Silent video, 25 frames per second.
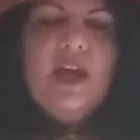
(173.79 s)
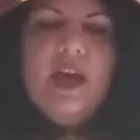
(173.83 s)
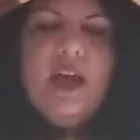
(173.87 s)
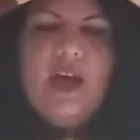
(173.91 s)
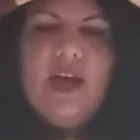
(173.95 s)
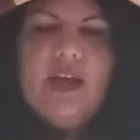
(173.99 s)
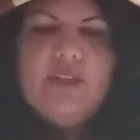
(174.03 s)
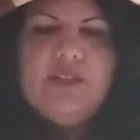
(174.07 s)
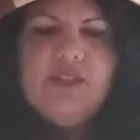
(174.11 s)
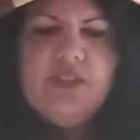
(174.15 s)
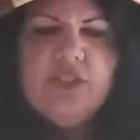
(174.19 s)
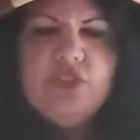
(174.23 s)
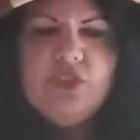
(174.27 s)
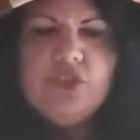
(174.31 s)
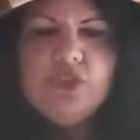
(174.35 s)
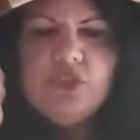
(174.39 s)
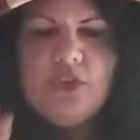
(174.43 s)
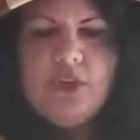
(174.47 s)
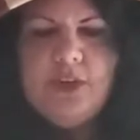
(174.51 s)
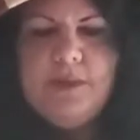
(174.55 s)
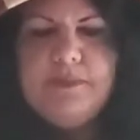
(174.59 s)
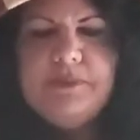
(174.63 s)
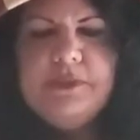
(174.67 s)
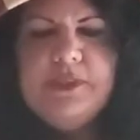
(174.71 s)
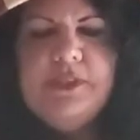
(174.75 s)
a
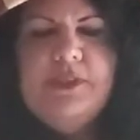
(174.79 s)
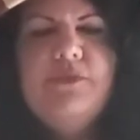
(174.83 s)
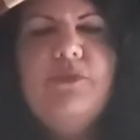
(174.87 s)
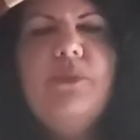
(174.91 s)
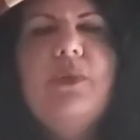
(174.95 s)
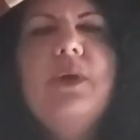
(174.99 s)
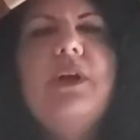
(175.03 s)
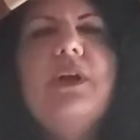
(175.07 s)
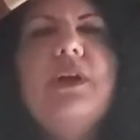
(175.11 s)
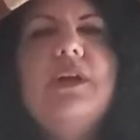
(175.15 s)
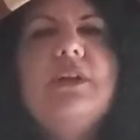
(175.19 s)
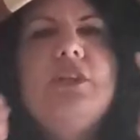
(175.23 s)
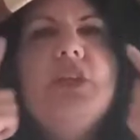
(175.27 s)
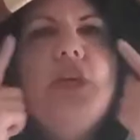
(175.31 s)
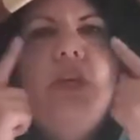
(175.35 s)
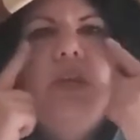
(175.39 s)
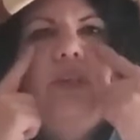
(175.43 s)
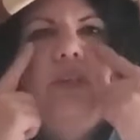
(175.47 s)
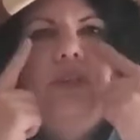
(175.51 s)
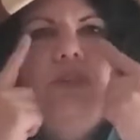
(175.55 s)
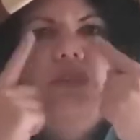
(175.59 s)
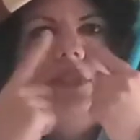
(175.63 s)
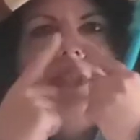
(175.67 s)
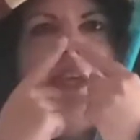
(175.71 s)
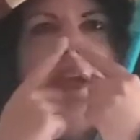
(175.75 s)
descriptive word,
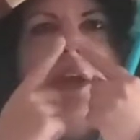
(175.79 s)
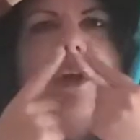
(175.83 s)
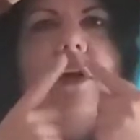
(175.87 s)
using